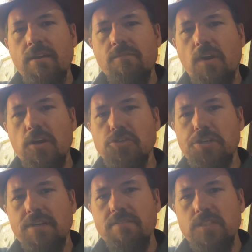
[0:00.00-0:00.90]

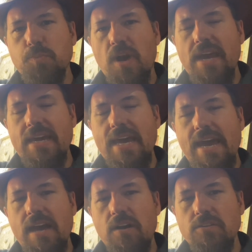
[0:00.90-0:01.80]
version of a spring
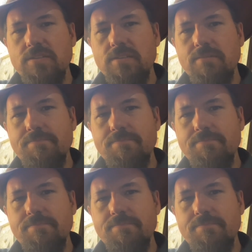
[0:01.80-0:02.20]
house.